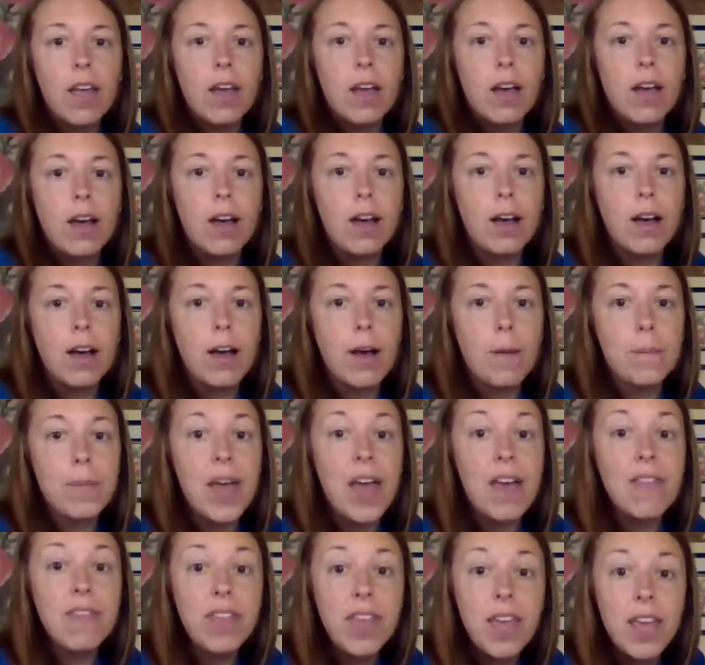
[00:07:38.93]

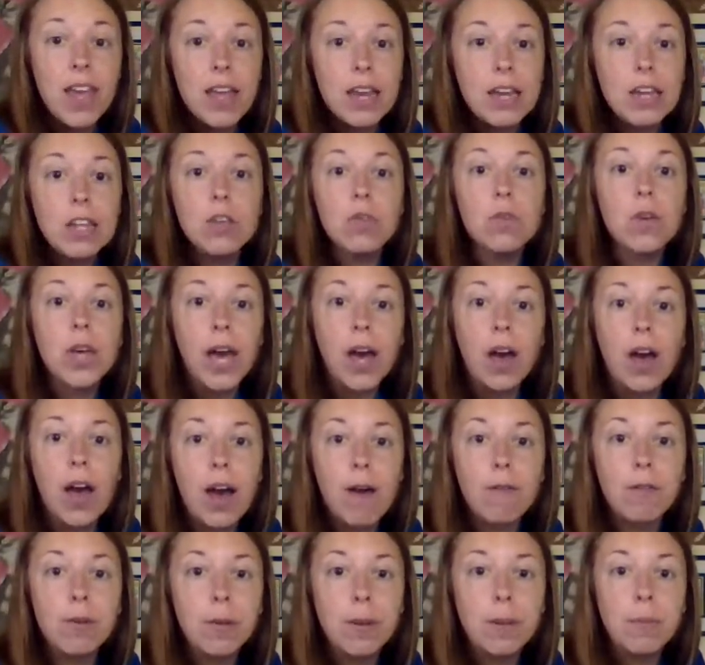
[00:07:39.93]
and then you count
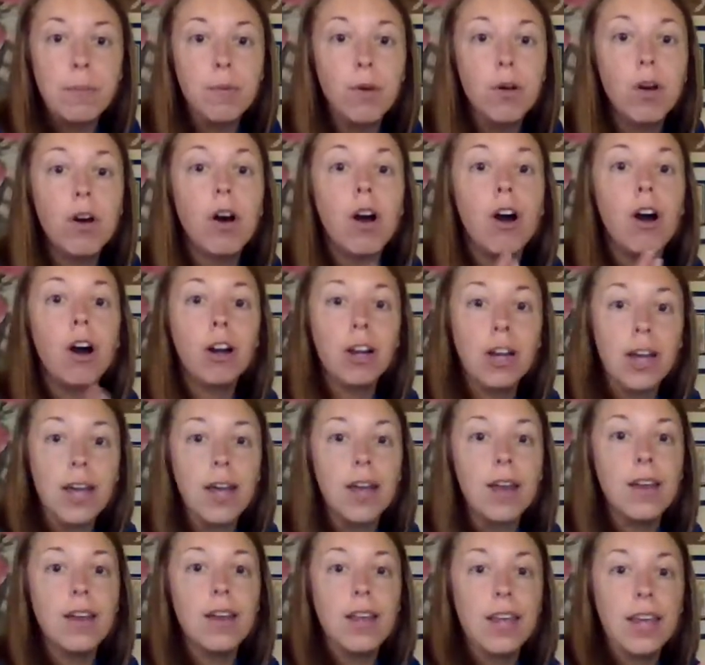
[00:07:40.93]
how many people are
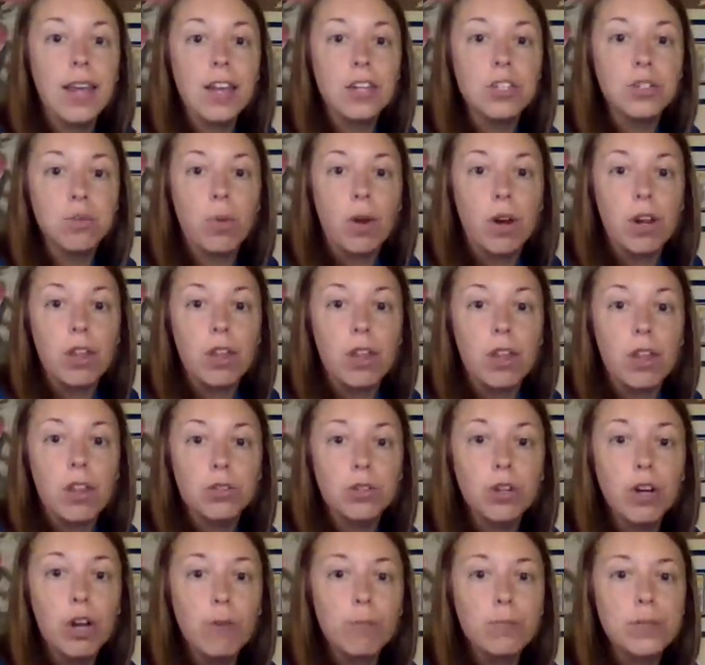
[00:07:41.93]
in each one of those
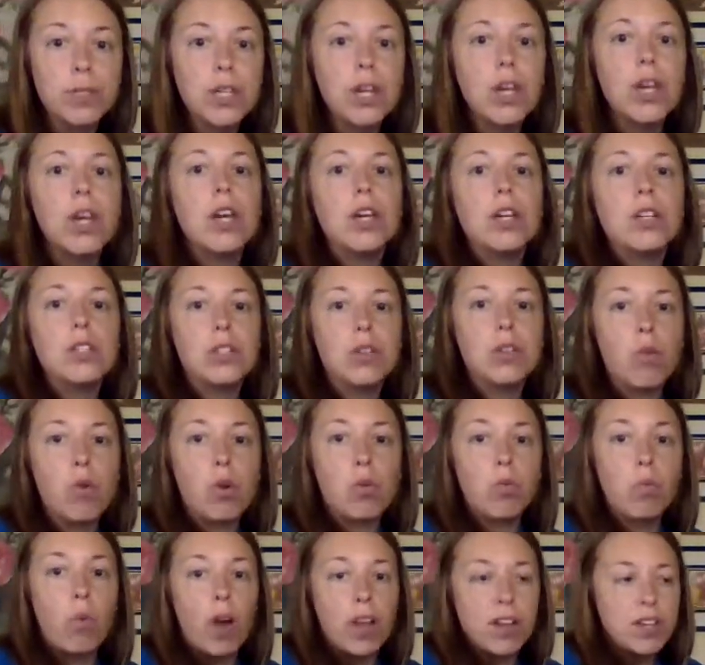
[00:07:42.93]
groups. So
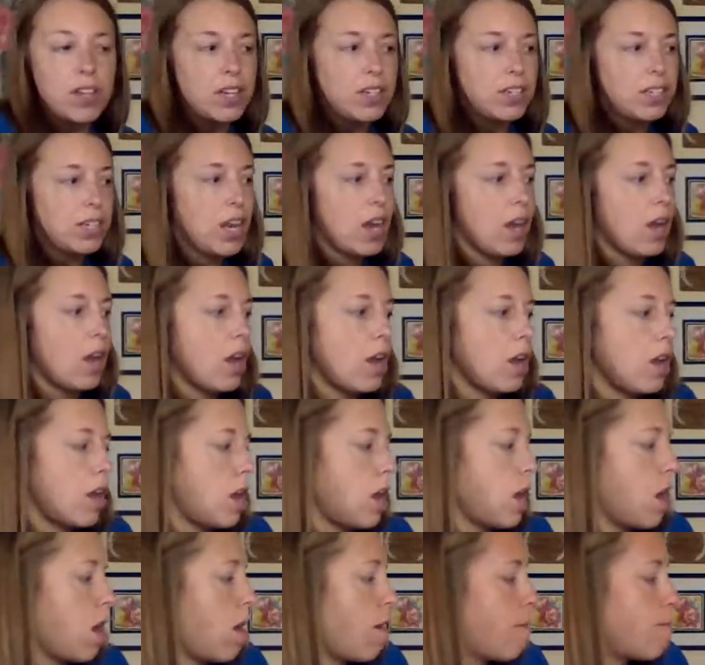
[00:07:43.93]
in 1 to 10,
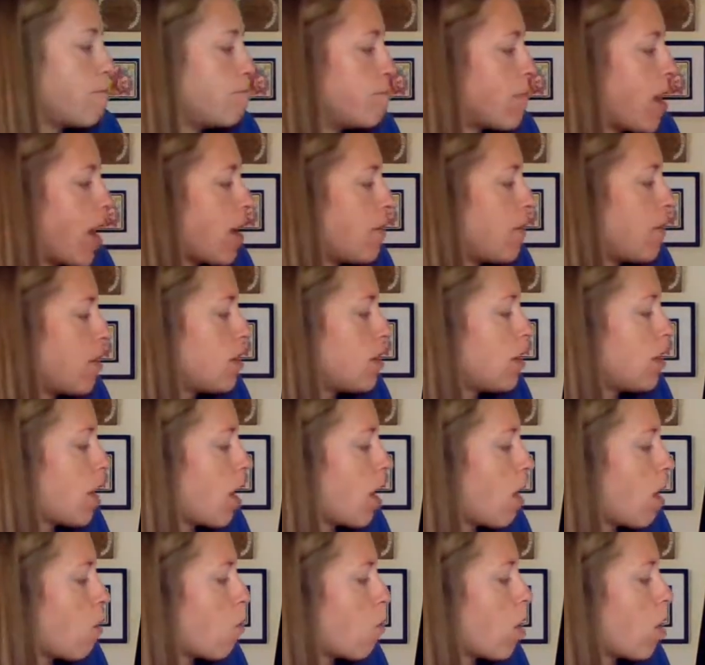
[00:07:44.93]
maybe
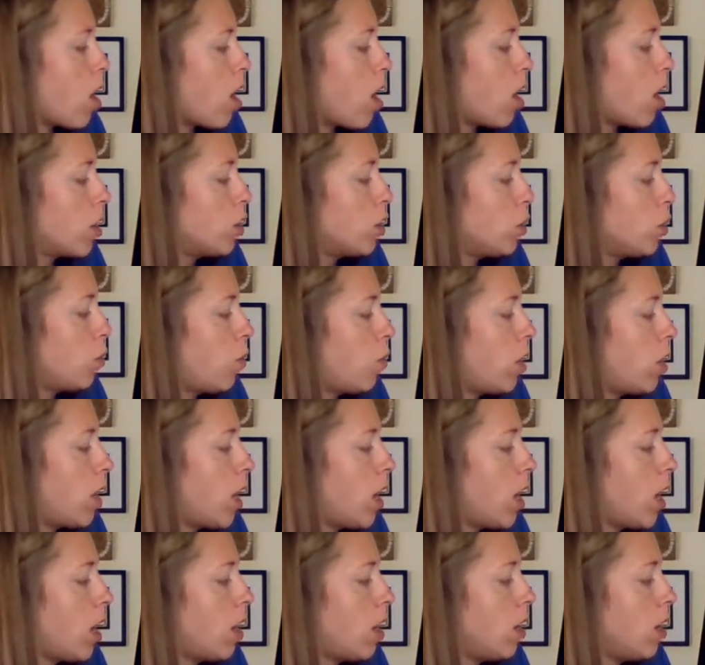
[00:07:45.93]
there were
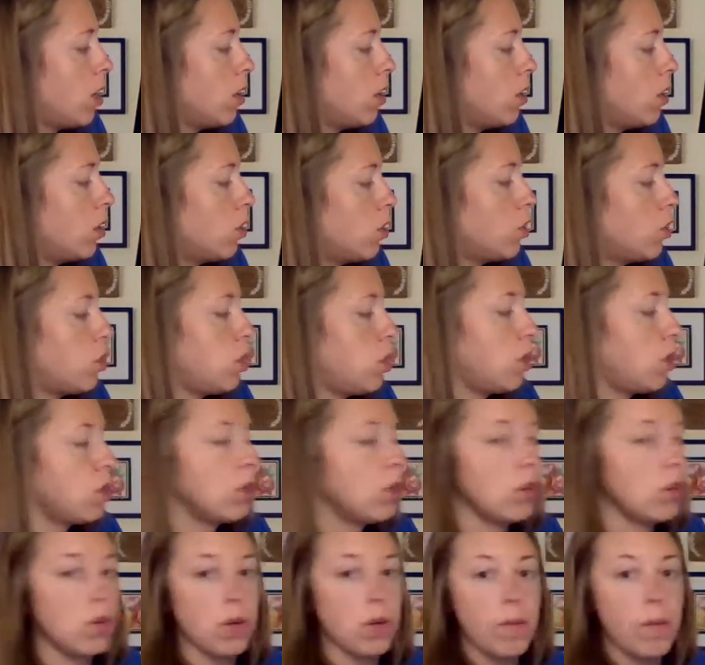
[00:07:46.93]

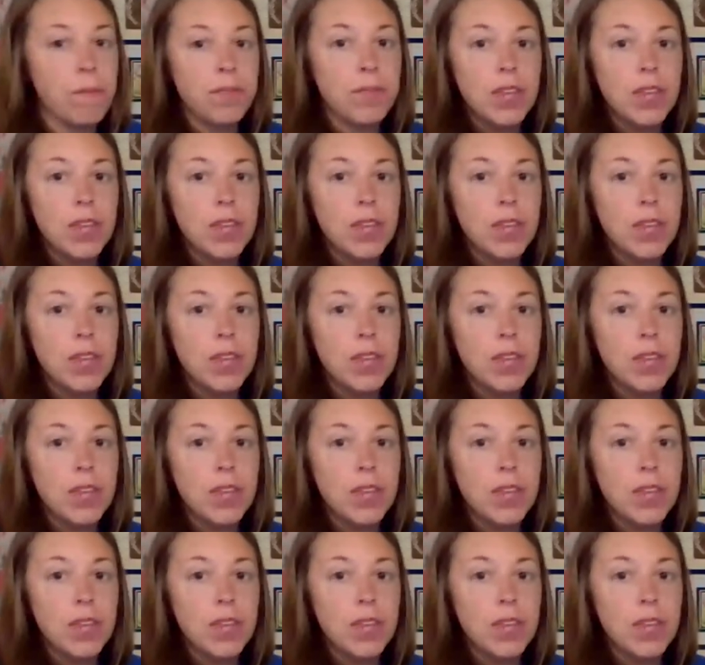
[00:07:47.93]
22